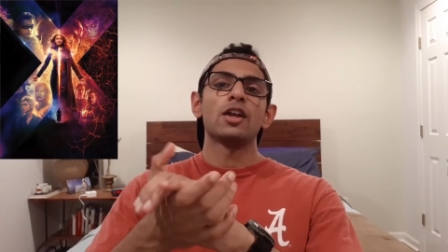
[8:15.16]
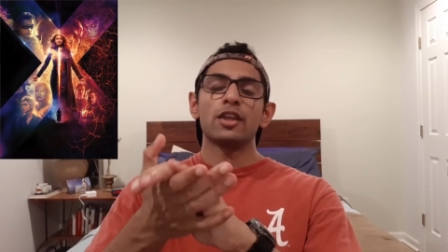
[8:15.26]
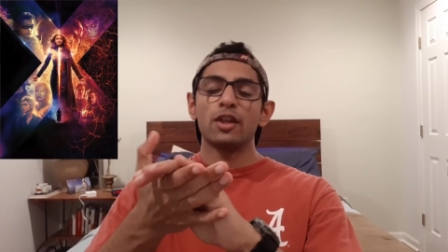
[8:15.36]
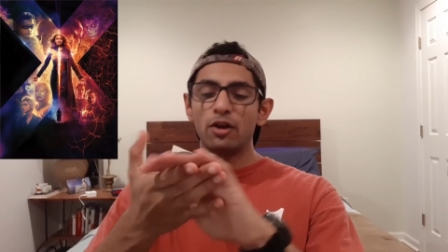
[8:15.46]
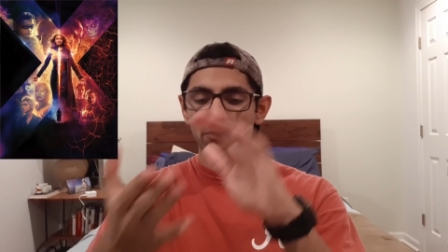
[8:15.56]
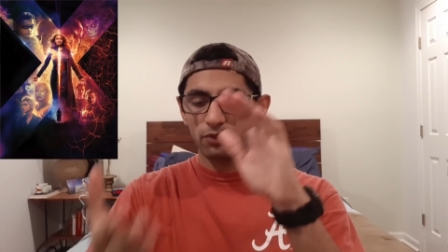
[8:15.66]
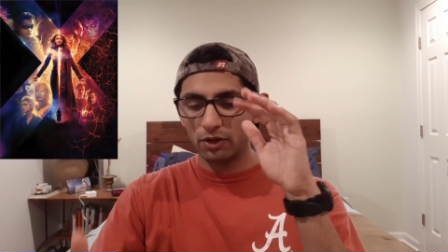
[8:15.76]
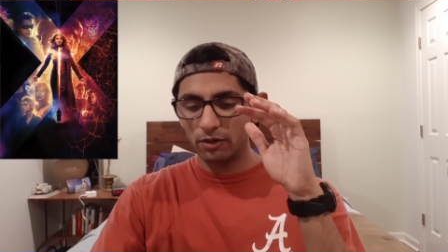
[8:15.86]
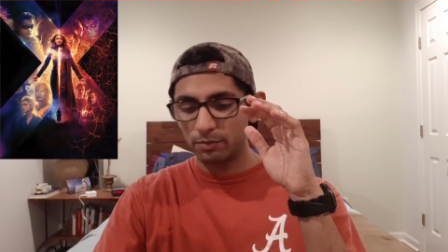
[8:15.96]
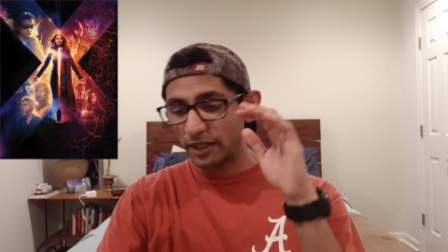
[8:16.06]
You know,
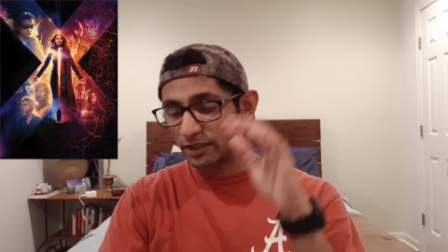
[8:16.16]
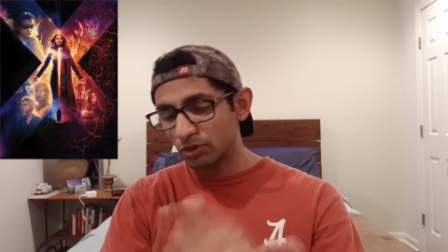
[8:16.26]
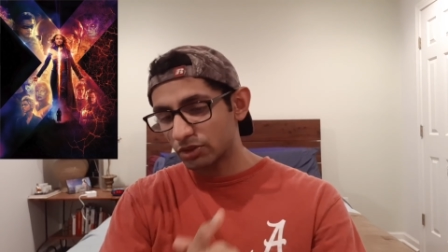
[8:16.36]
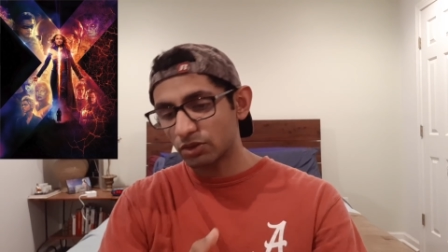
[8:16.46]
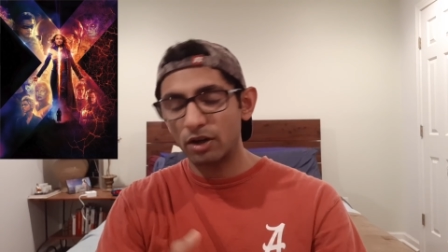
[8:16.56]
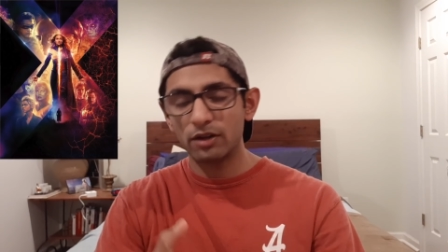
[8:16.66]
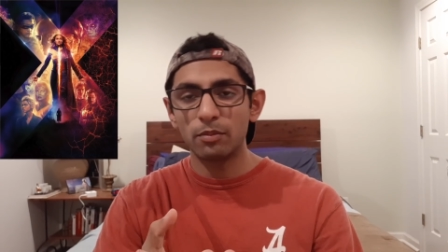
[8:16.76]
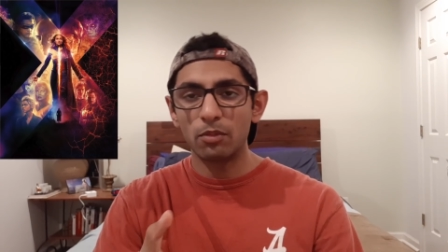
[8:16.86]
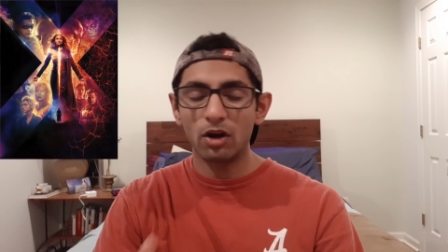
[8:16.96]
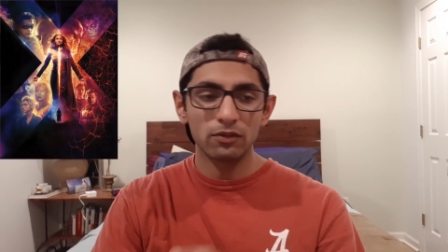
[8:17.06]
for that's what started
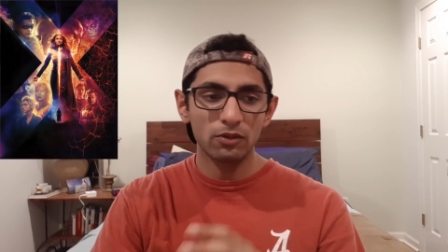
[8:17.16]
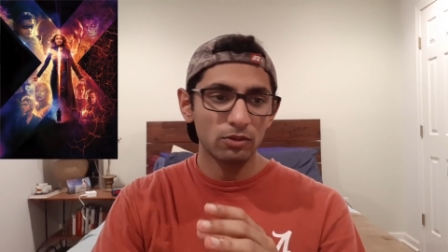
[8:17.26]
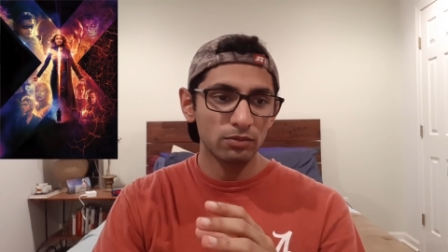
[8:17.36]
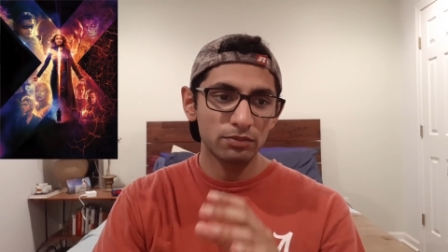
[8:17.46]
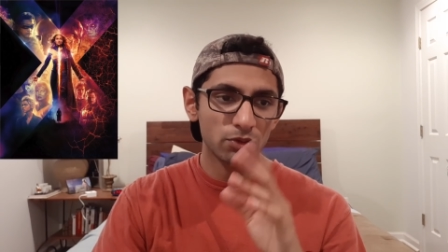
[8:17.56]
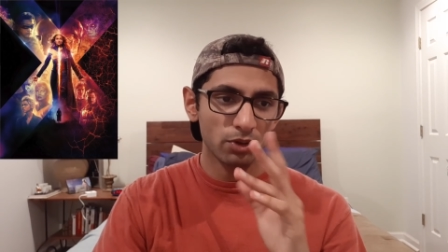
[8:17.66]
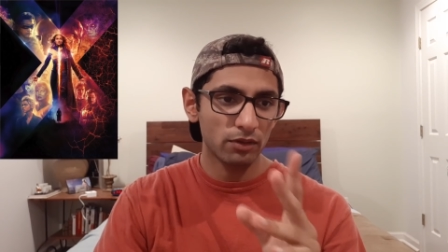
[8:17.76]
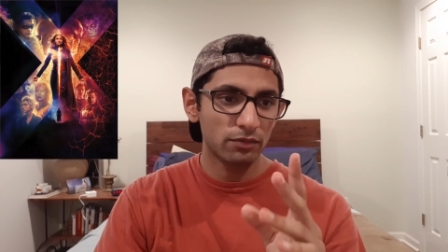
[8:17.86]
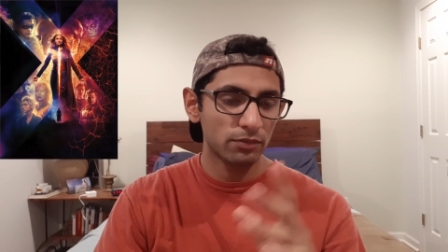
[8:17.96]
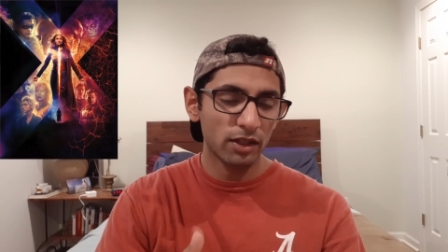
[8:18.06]
the Marvel sort
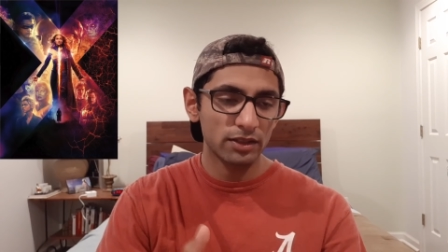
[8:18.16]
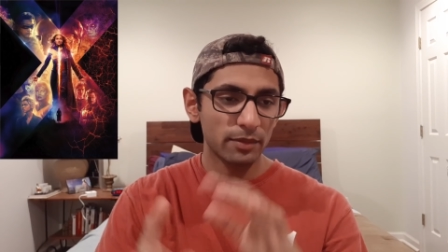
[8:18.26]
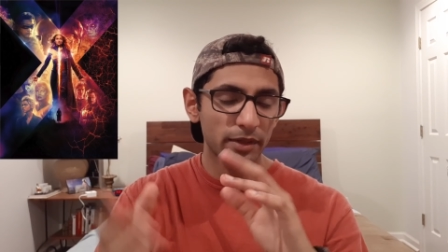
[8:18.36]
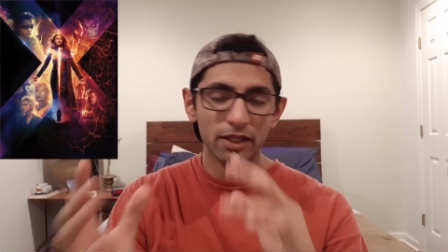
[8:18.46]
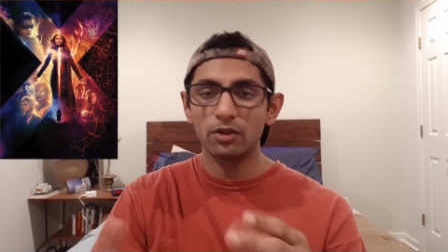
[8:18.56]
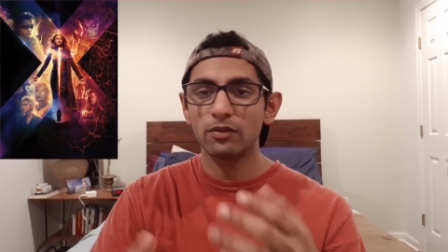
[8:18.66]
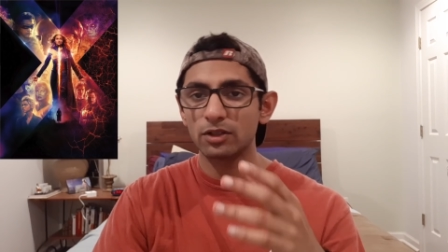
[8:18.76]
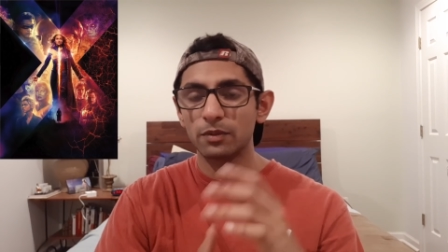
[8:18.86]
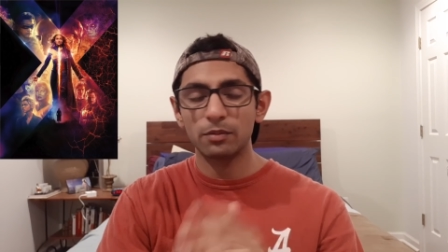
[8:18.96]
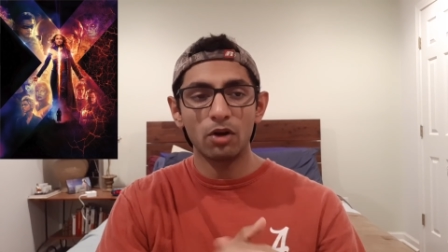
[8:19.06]
of not cinematic
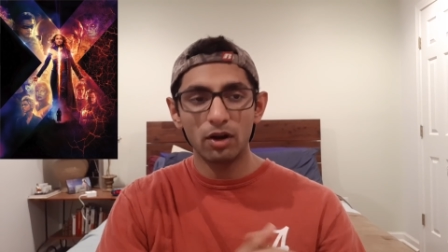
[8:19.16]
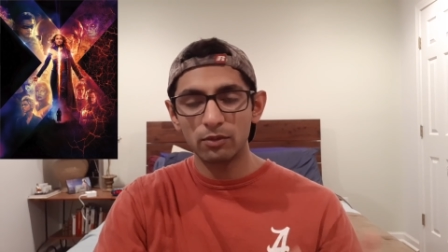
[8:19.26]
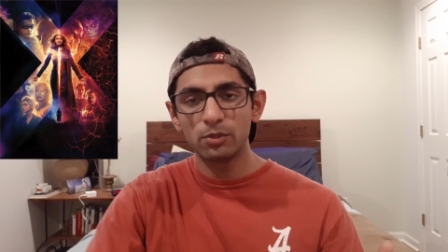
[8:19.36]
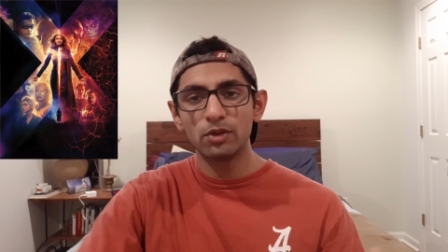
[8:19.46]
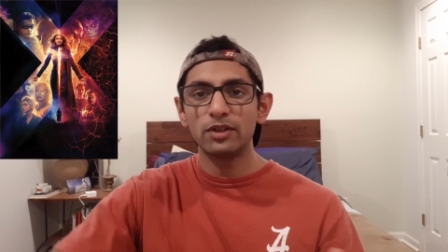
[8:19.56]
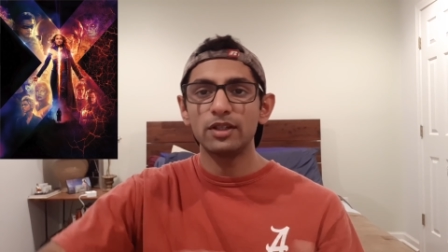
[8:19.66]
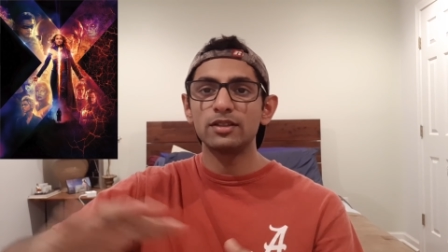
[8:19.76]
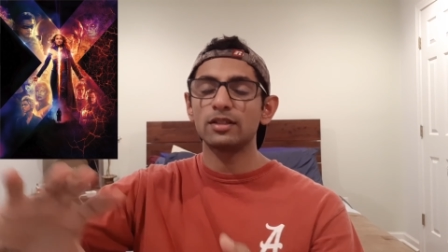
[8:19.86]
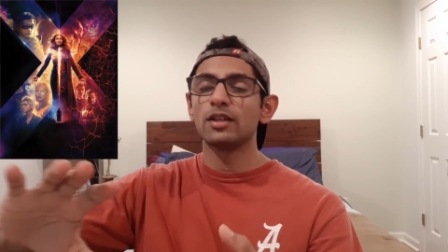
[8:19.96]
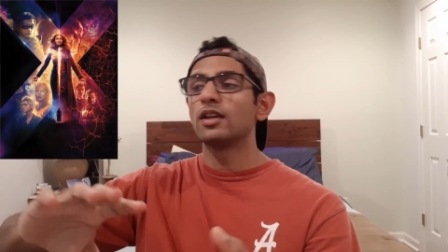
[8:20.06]
universe, but Marvel movies